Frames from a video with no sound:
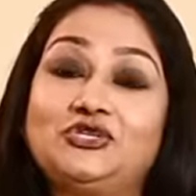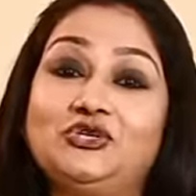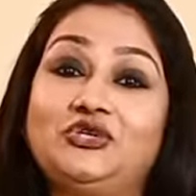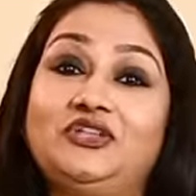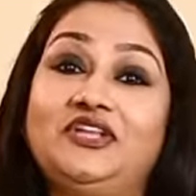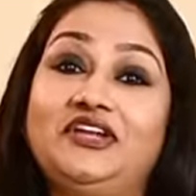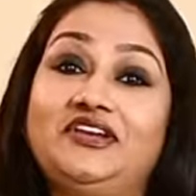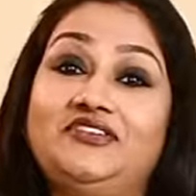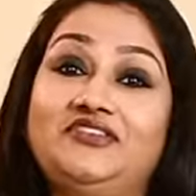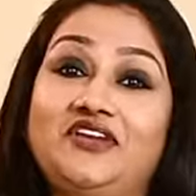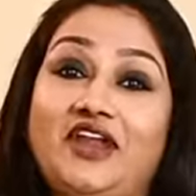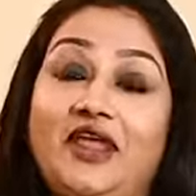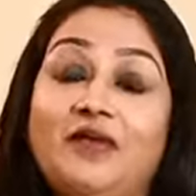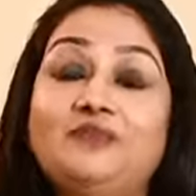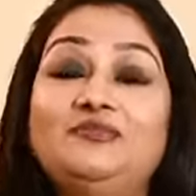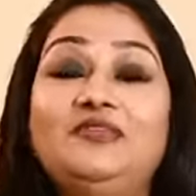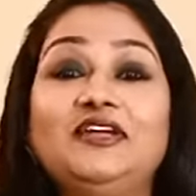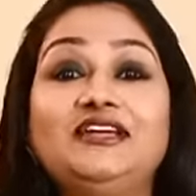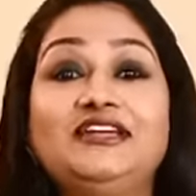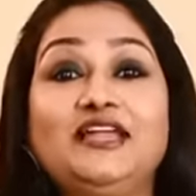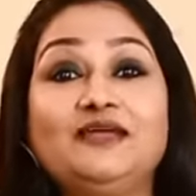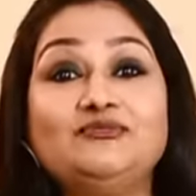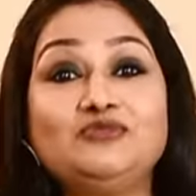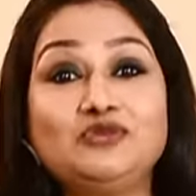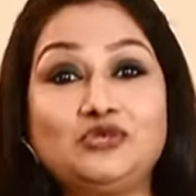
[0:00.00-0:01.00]
So the drape
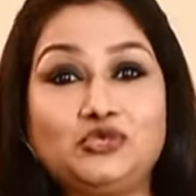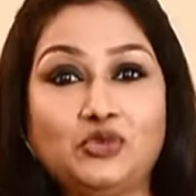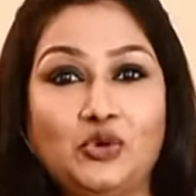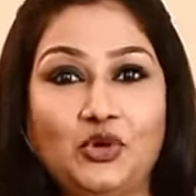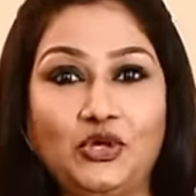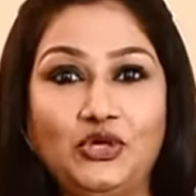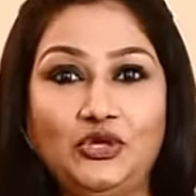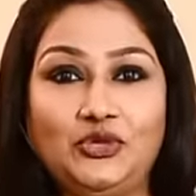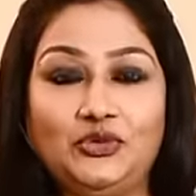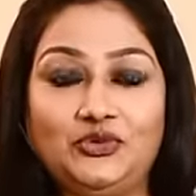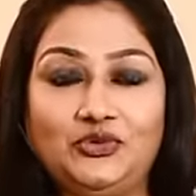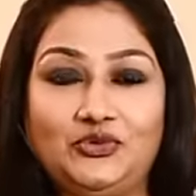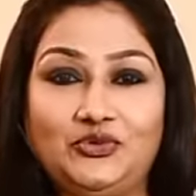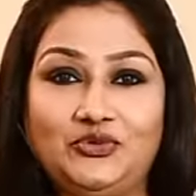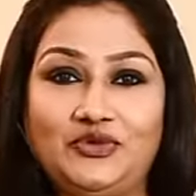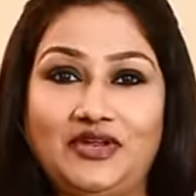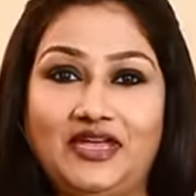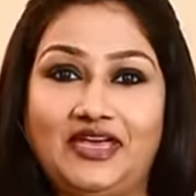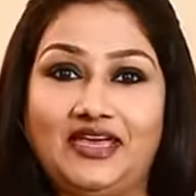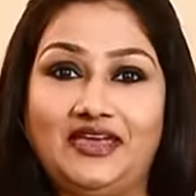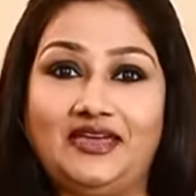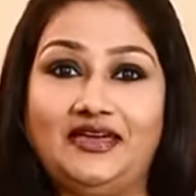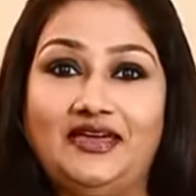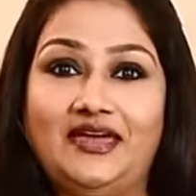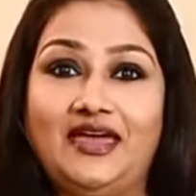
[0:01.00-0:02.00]
that I'm showing you
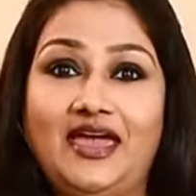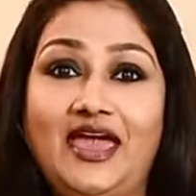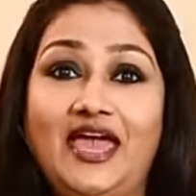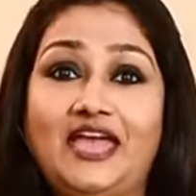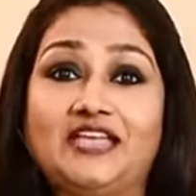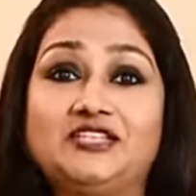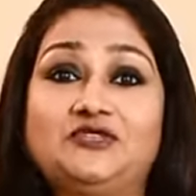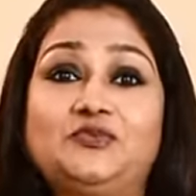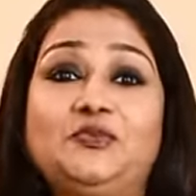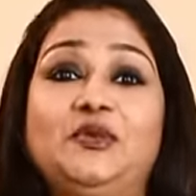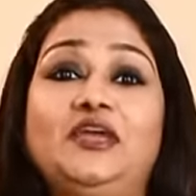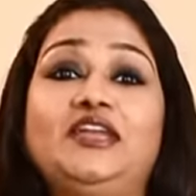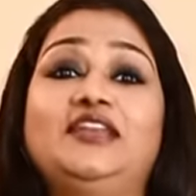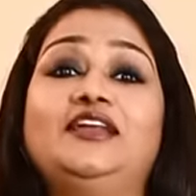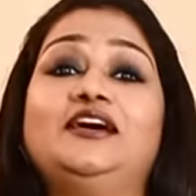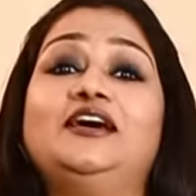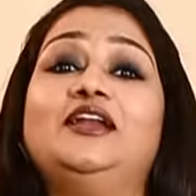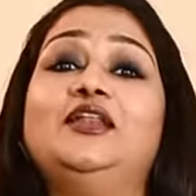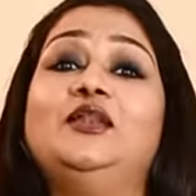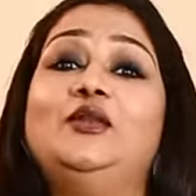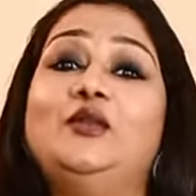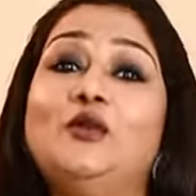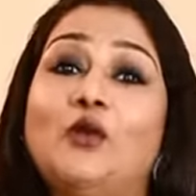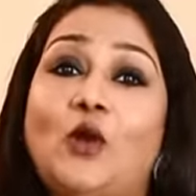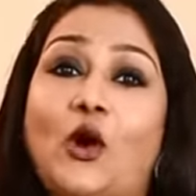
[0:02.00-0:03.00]
today has
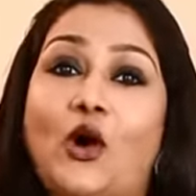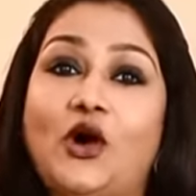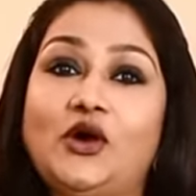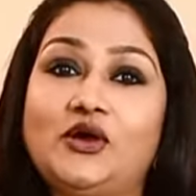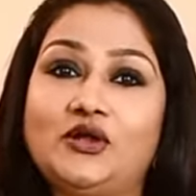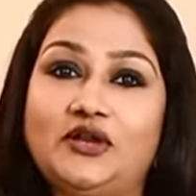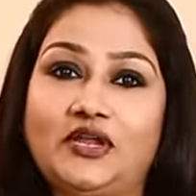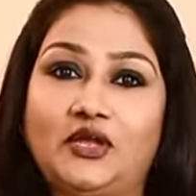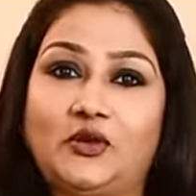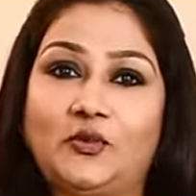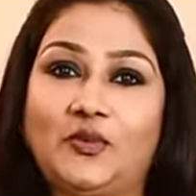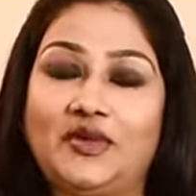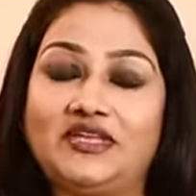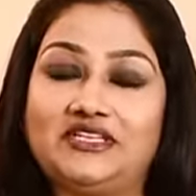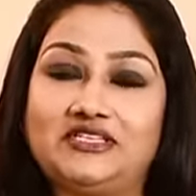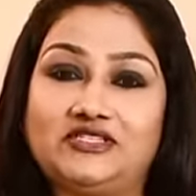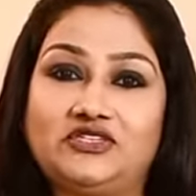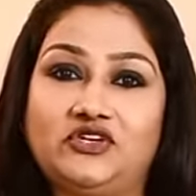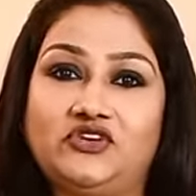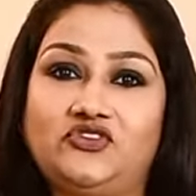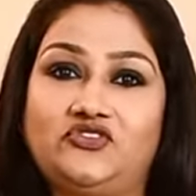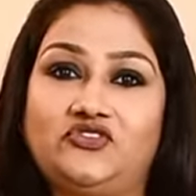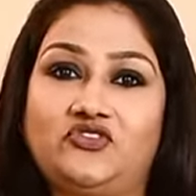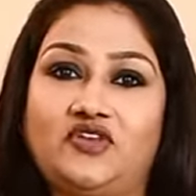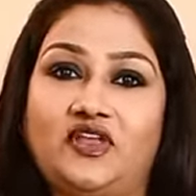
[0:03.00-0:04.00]
been a long
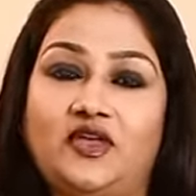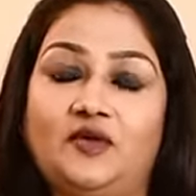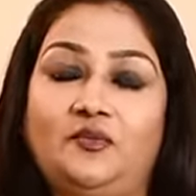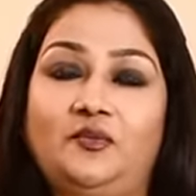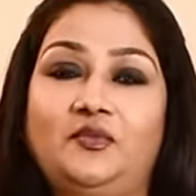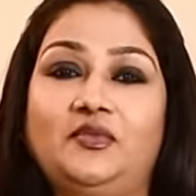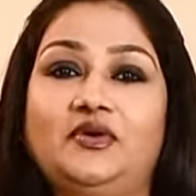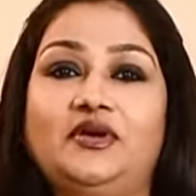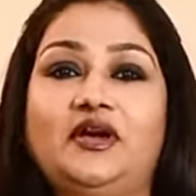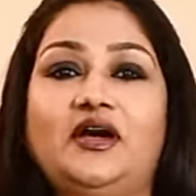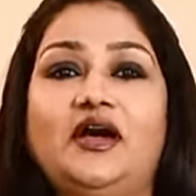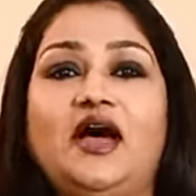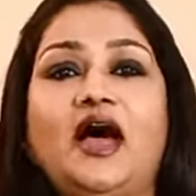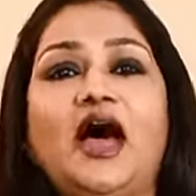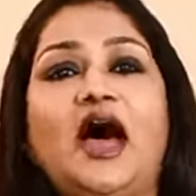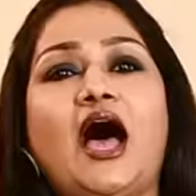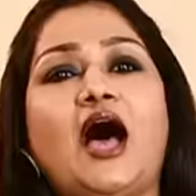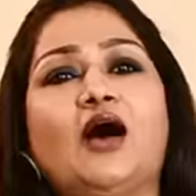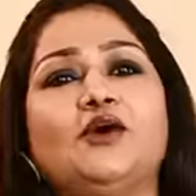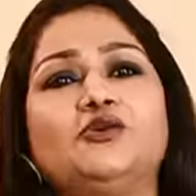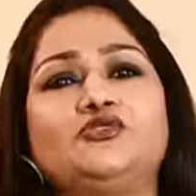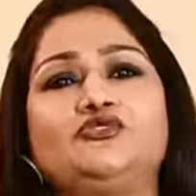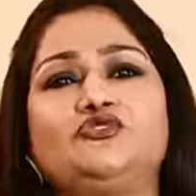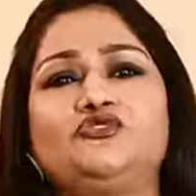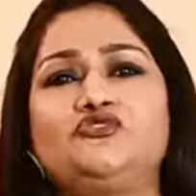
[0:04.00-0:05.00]
requested drape.
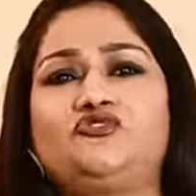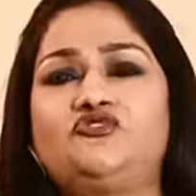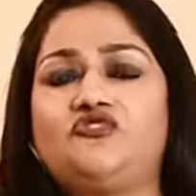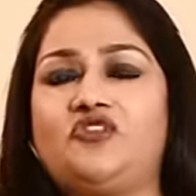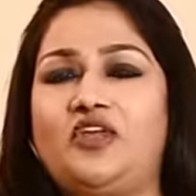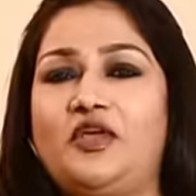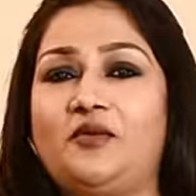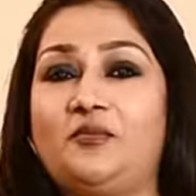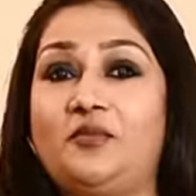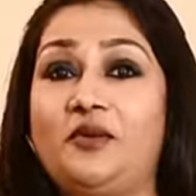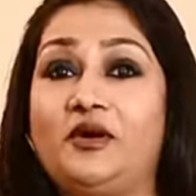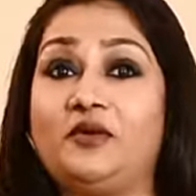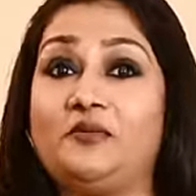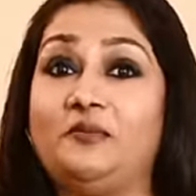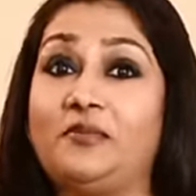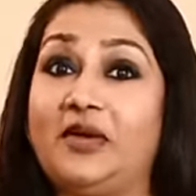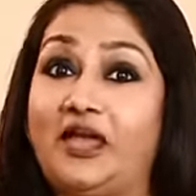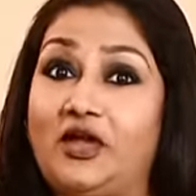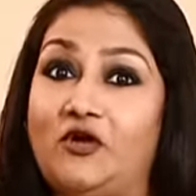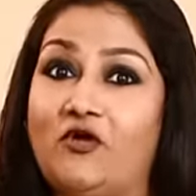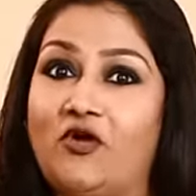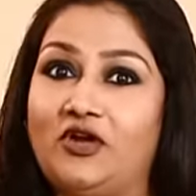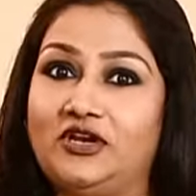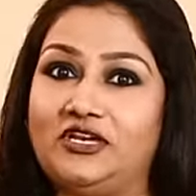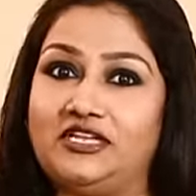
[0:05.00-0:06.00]
How to drape a
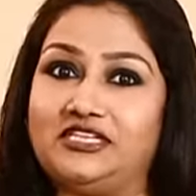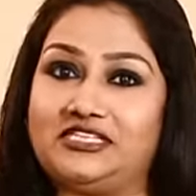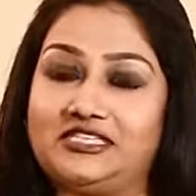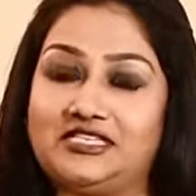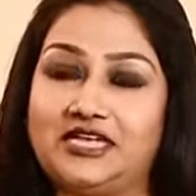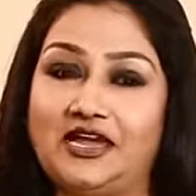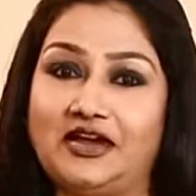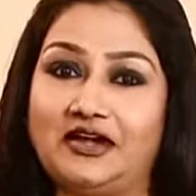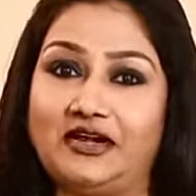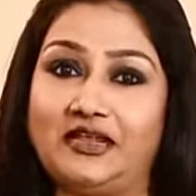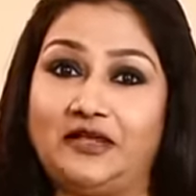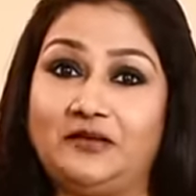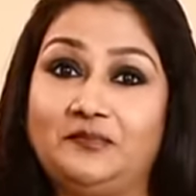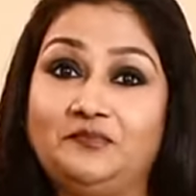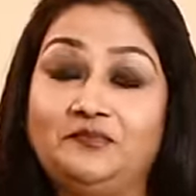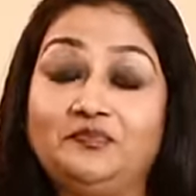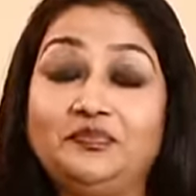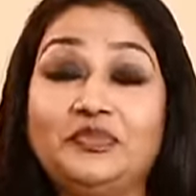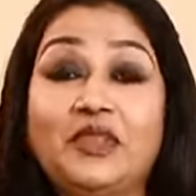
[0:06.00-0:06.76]
Bengali sari.